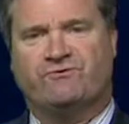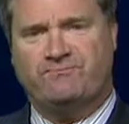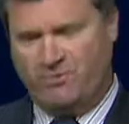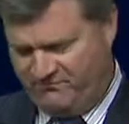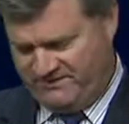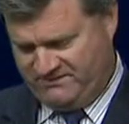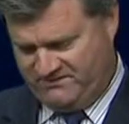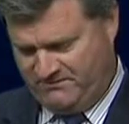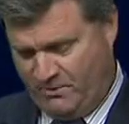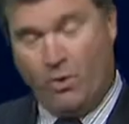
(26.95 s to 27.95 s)
removing
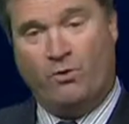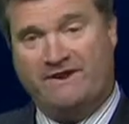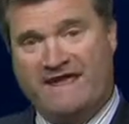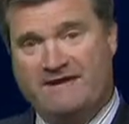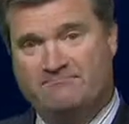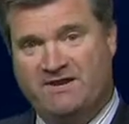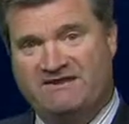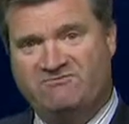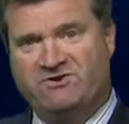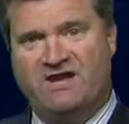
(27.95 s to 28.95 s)
the mold, and
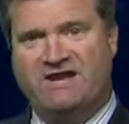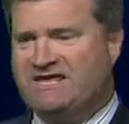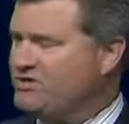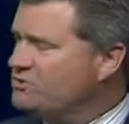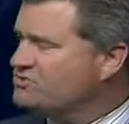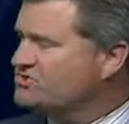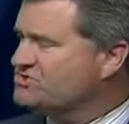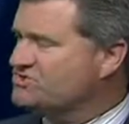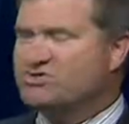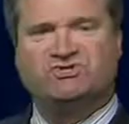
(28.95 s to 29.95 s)
believe it or not, he
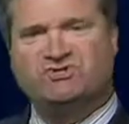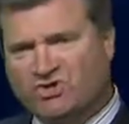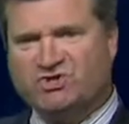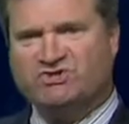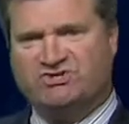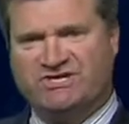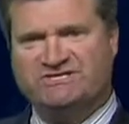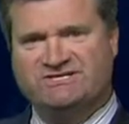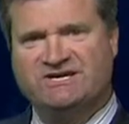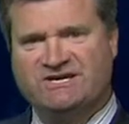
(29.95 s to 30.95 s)
uses
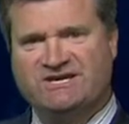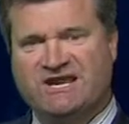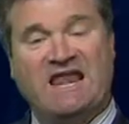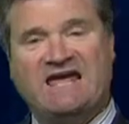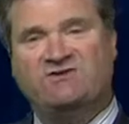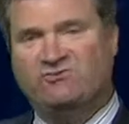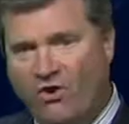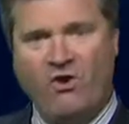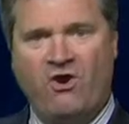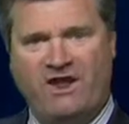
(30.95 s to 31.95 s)
detergent like
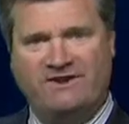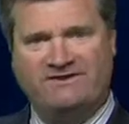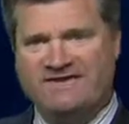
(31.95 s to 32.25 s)
Dawn.